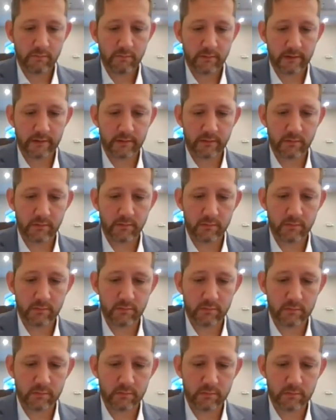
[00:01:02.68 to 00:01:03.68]
Right.
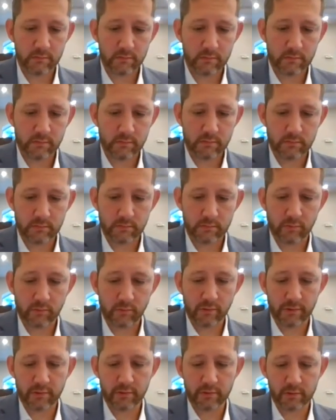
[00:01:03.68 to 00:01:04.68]

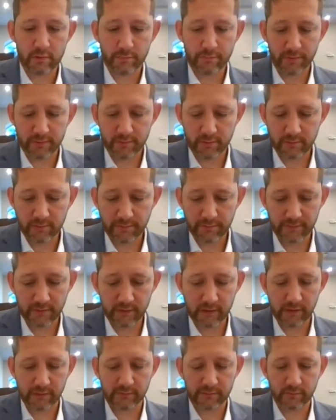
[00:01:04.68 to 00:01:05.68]
Or you put the
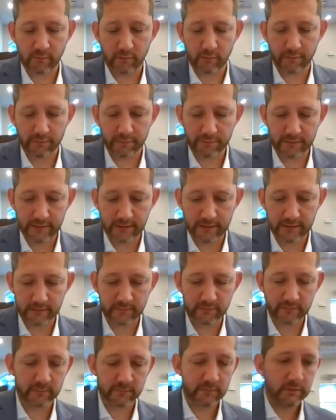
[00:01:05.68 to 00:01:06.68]
tefillin on. So all those
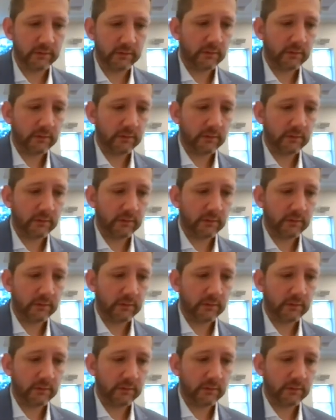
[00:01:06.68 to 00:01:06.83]
things